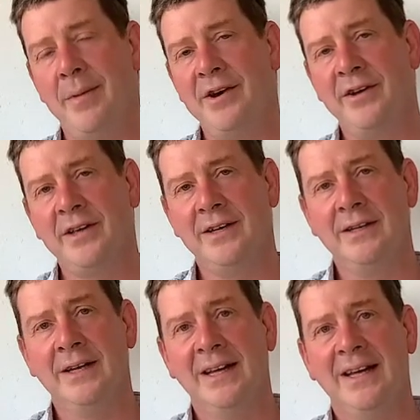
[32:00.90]

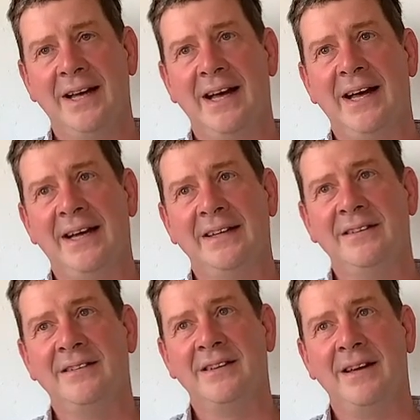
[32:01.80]
American,
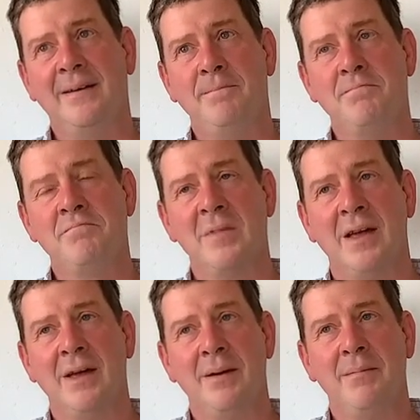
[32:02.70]
and um,
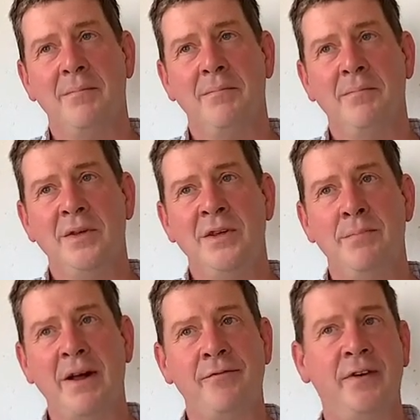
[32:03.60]
you
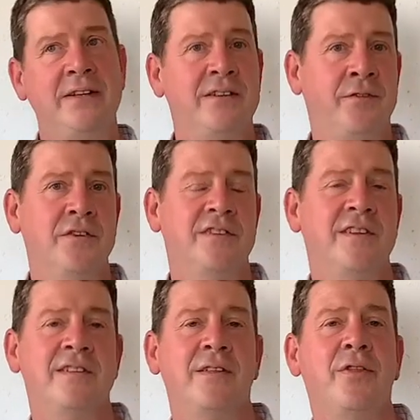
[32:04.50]
might find
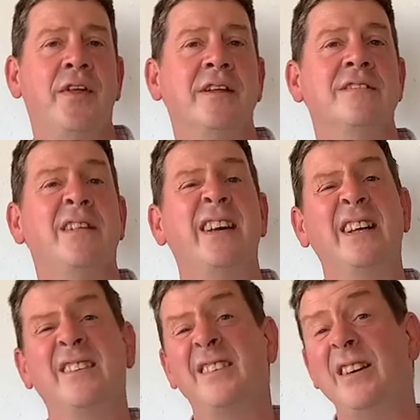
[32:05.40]
differences in things
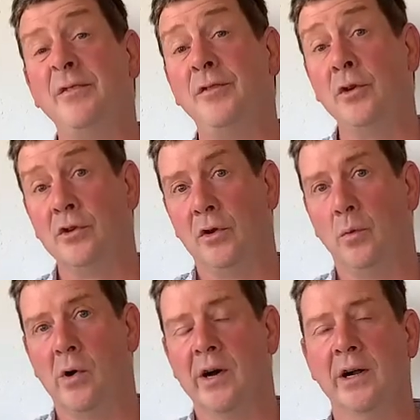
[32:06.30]
like, say, funeral
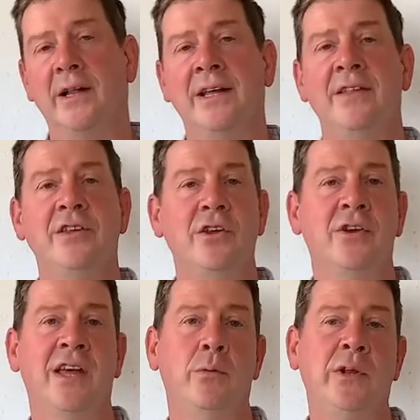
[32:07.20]
work. Like in the
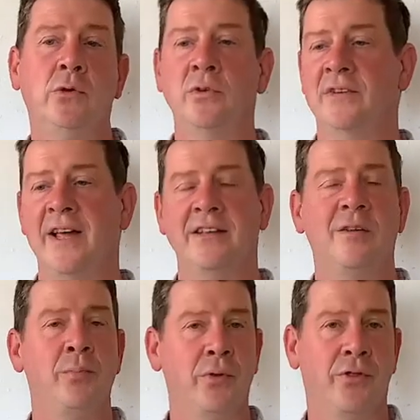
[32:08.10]
U K, we don't tend
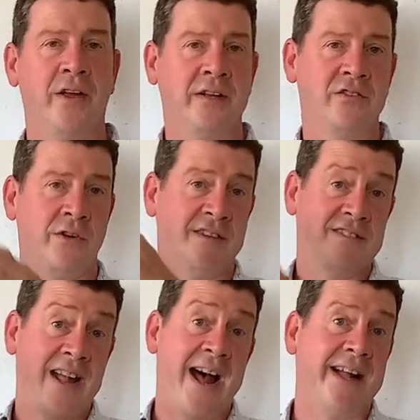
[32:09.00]
to put things on a
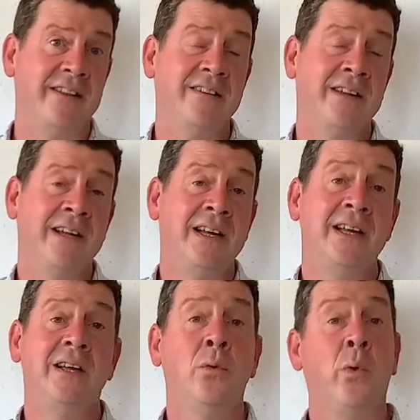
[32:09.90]
stand,
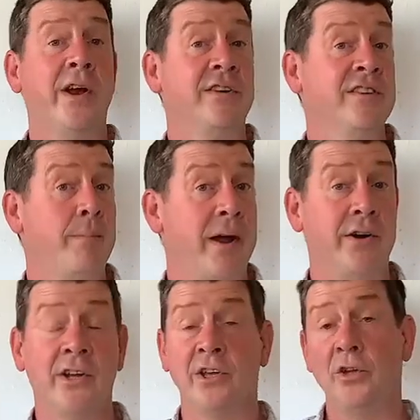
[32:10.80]
whereas in
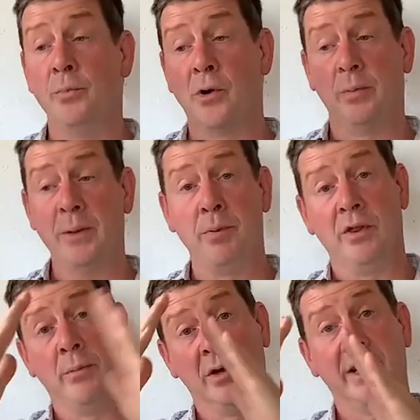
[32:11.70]
America, you probably
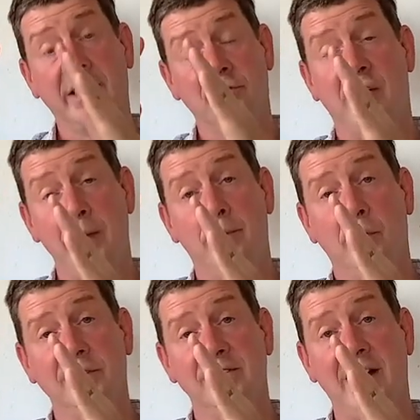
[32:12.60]
put them on like a
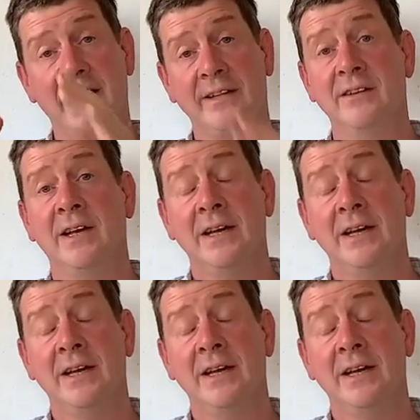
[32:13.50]
tripod stand.